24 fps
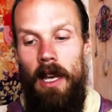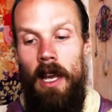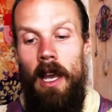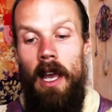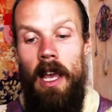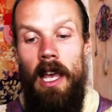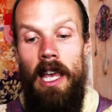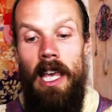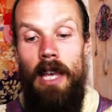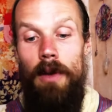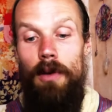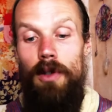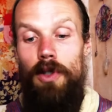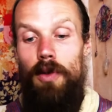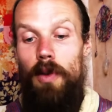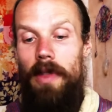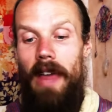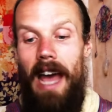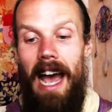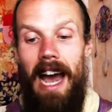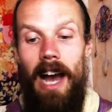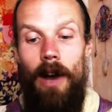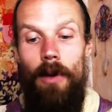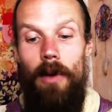He was
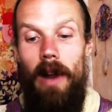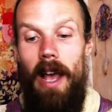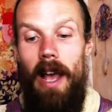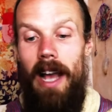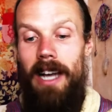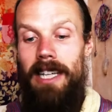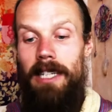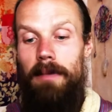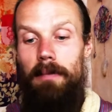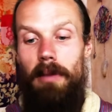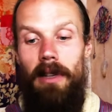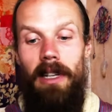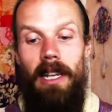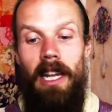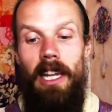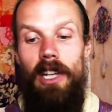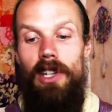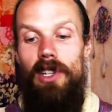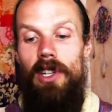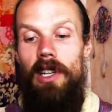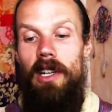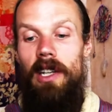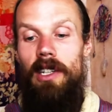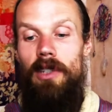without
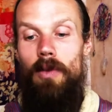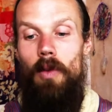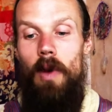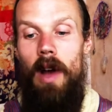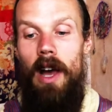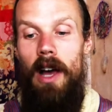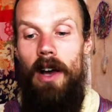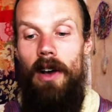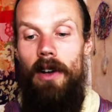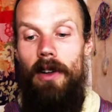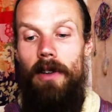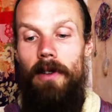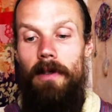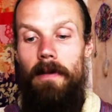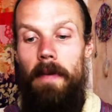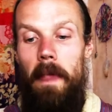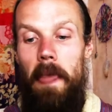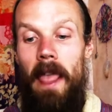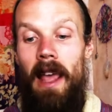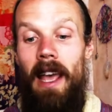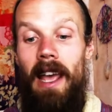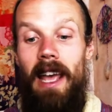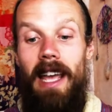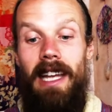explanation as well.
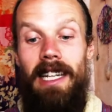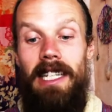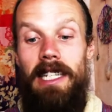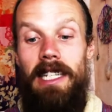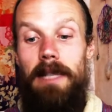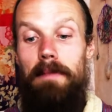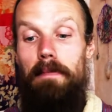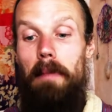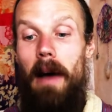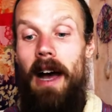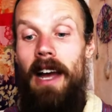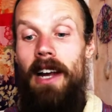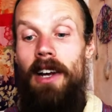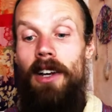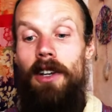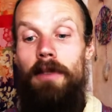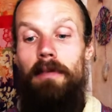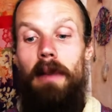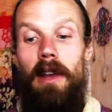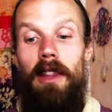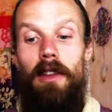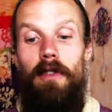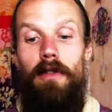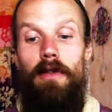Inspired
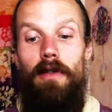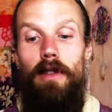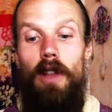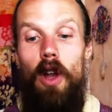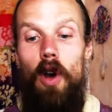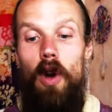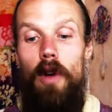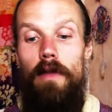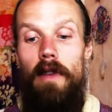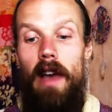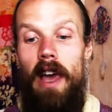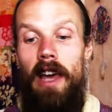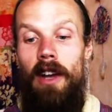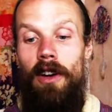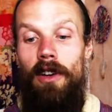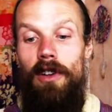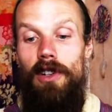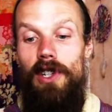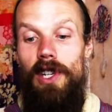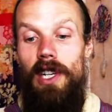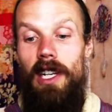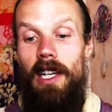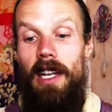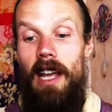by the flow of
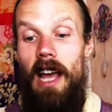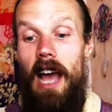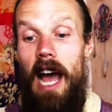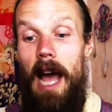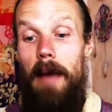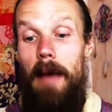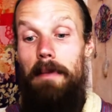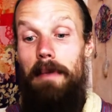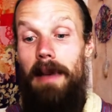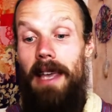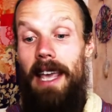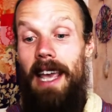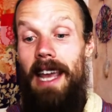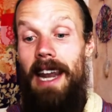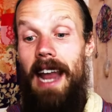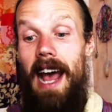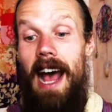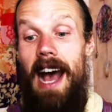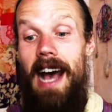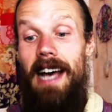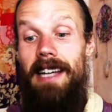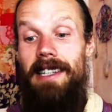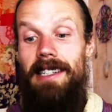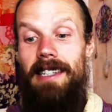energy, I began
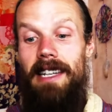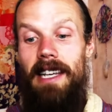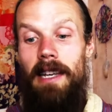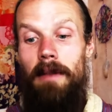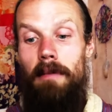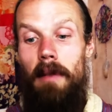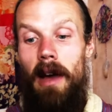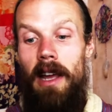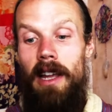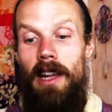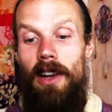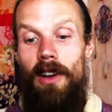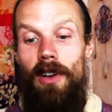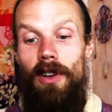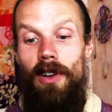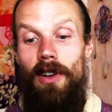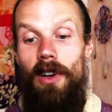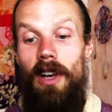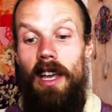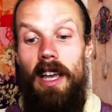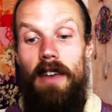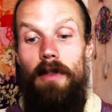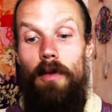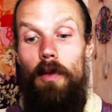asking Michael
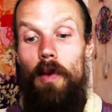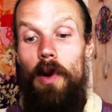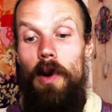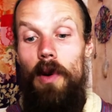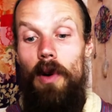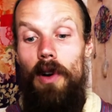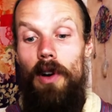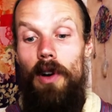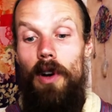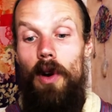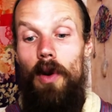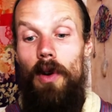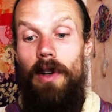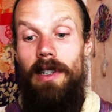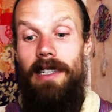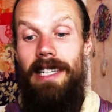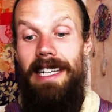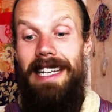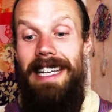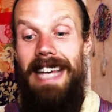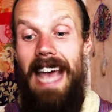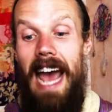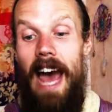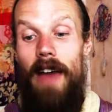if we were going to
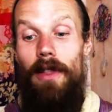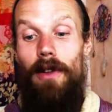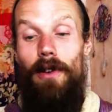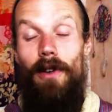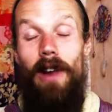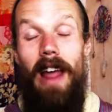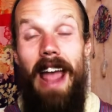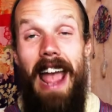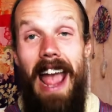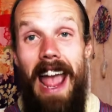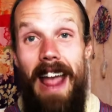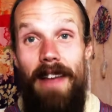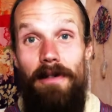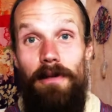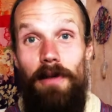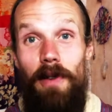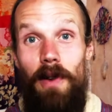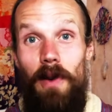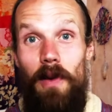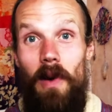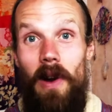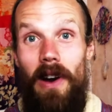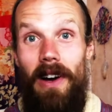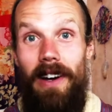gather
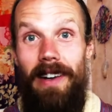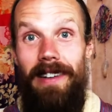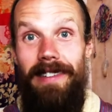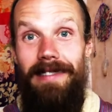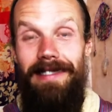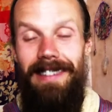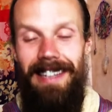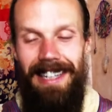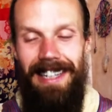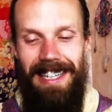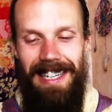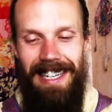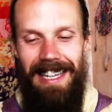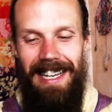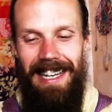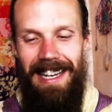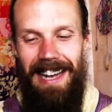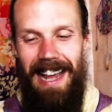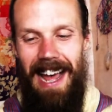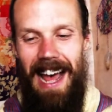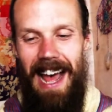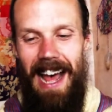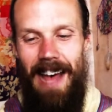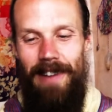everyone and
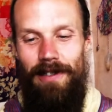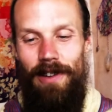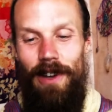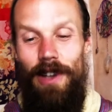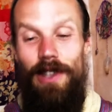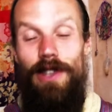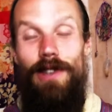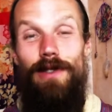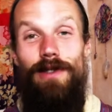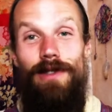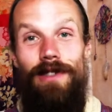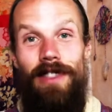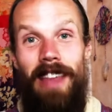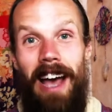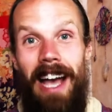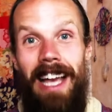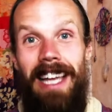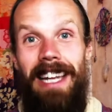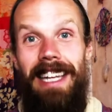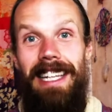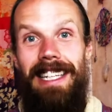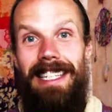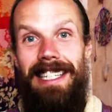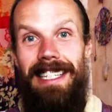have a
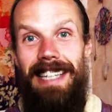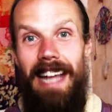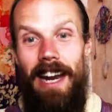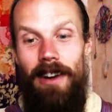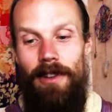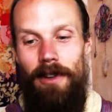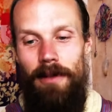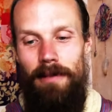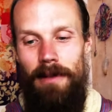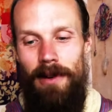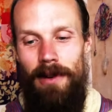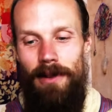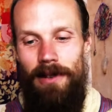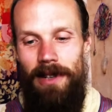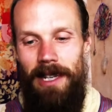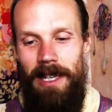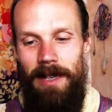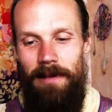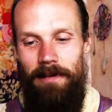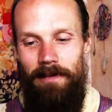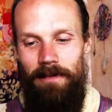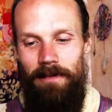united ceremony.